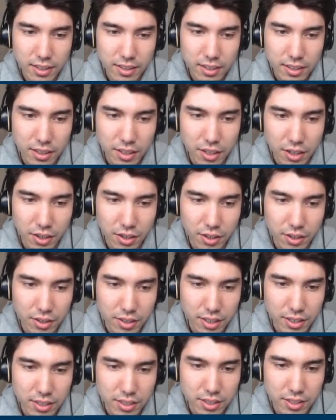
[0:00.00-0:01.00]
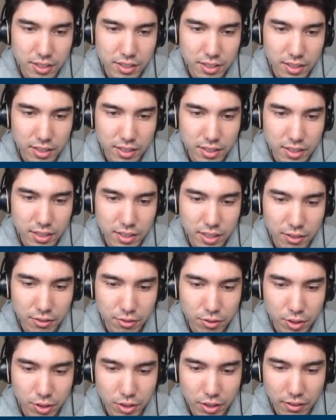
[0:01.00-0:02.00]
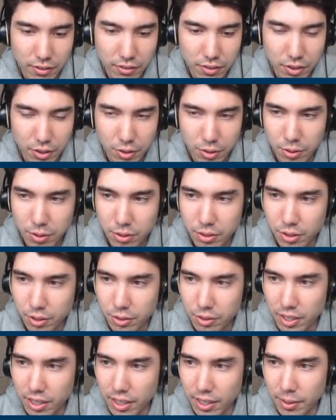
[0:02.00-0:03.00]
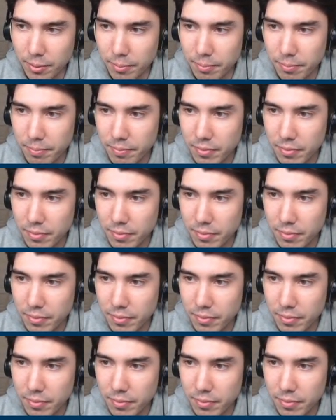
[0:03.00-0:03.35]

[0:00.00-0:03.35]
you know, it's tough when you have no time.